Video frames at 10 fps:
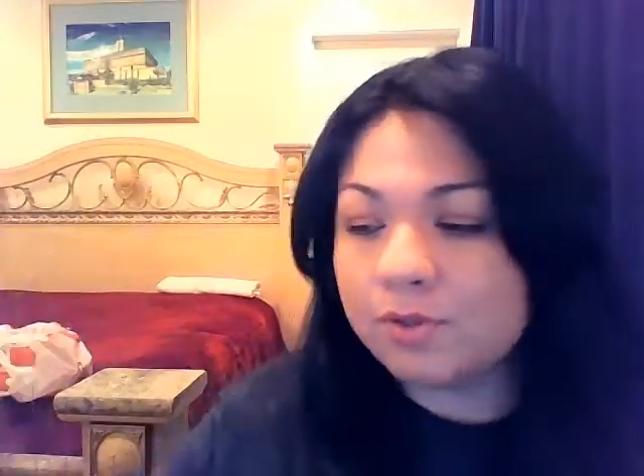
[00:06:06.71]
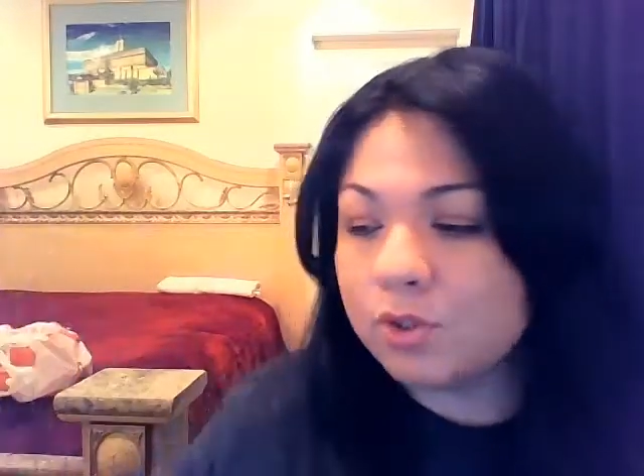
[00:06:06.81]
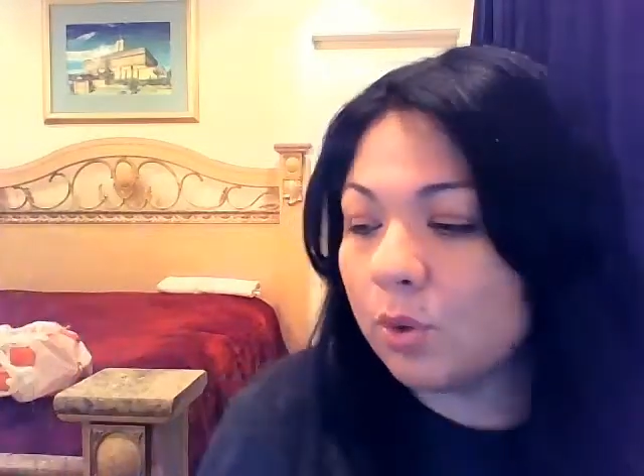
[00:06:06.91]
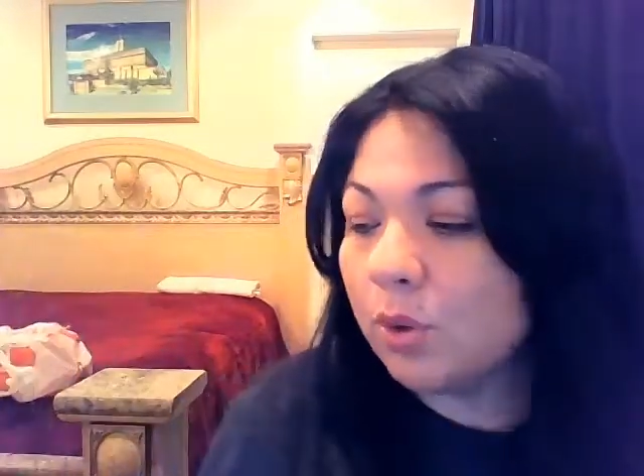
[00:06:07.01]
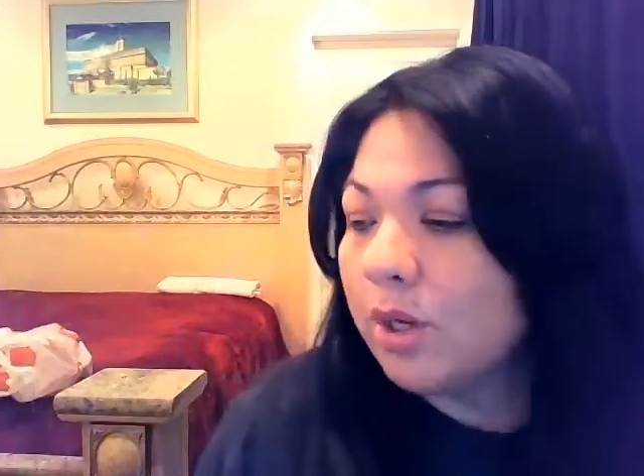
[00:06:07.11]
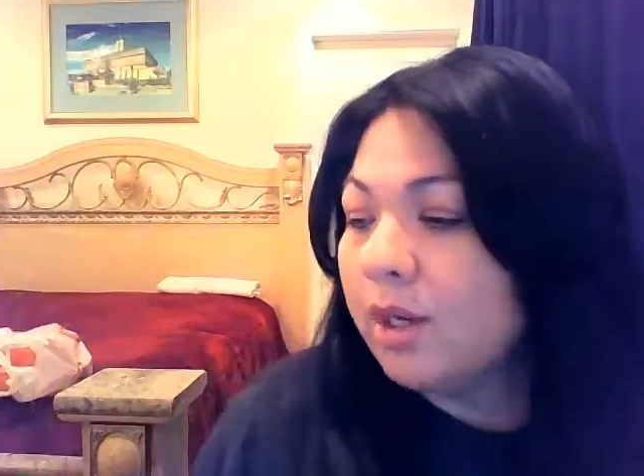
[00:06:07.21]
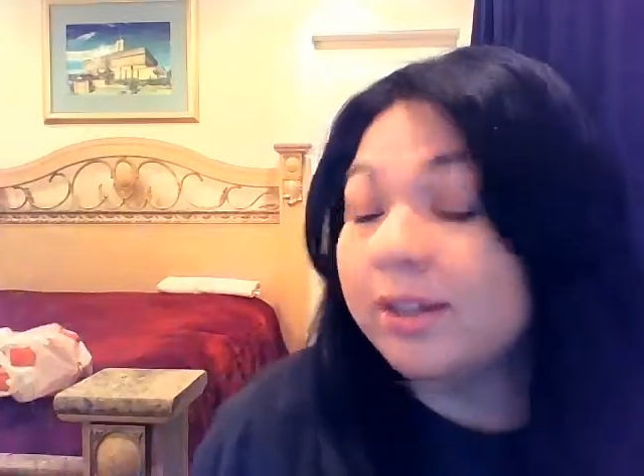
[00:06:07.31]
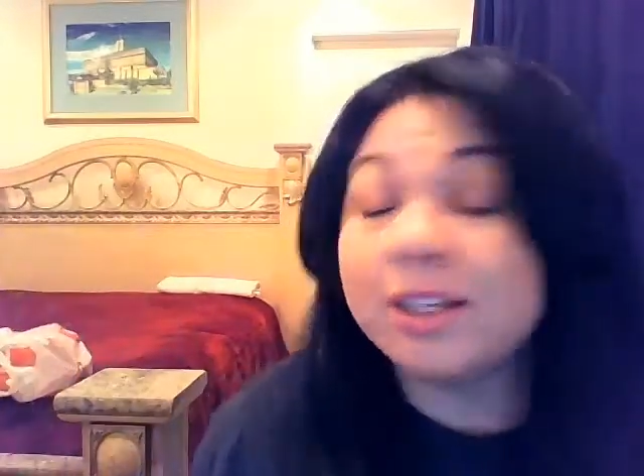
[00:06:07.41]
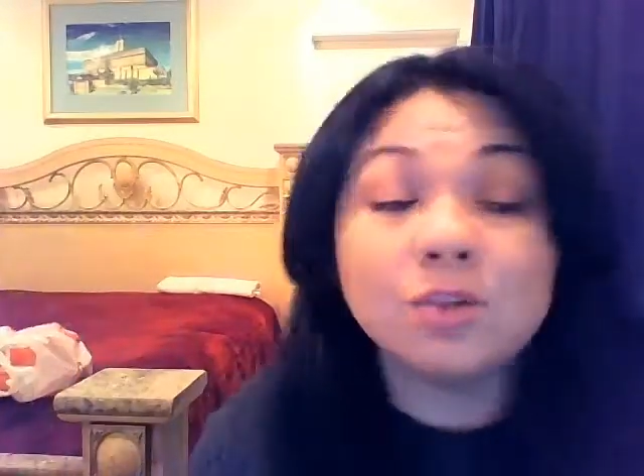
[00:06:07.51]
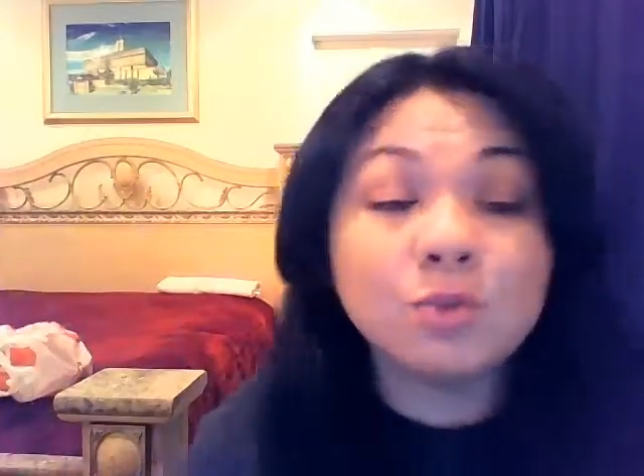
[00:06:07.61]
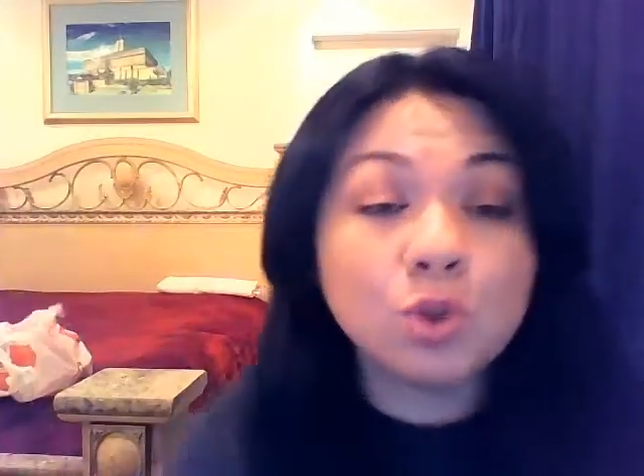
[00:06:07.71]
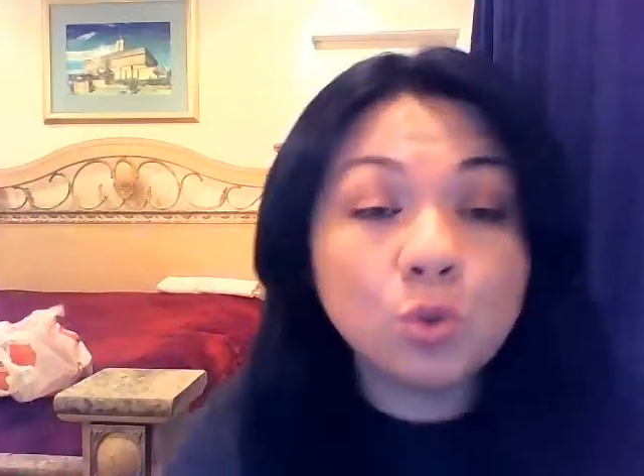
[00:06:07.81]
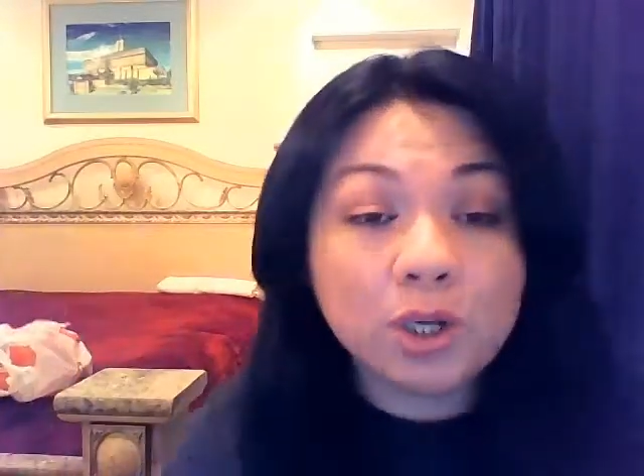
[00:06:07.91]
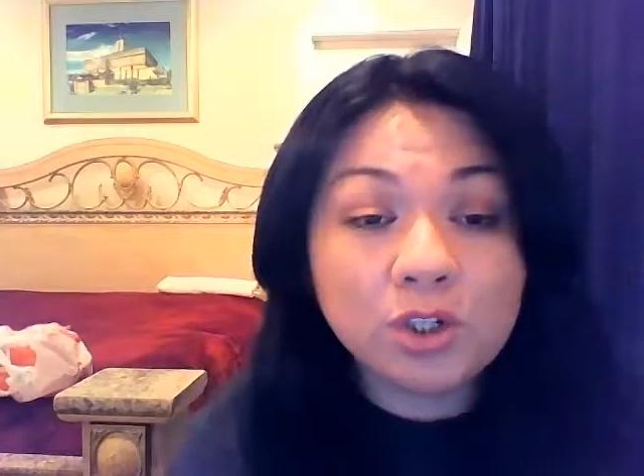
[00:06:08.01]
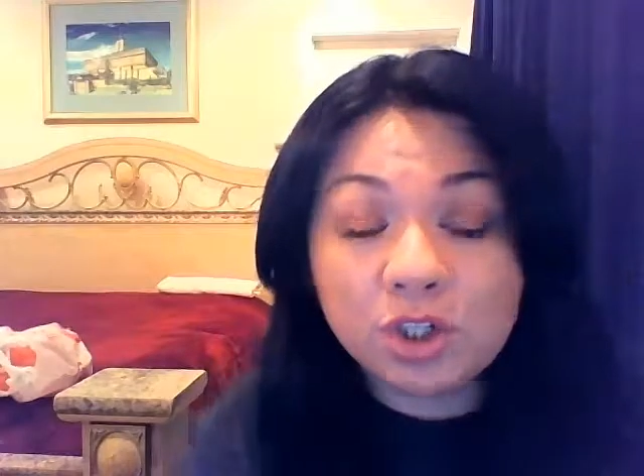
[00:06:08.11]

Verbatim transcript: So thanks so much for watching,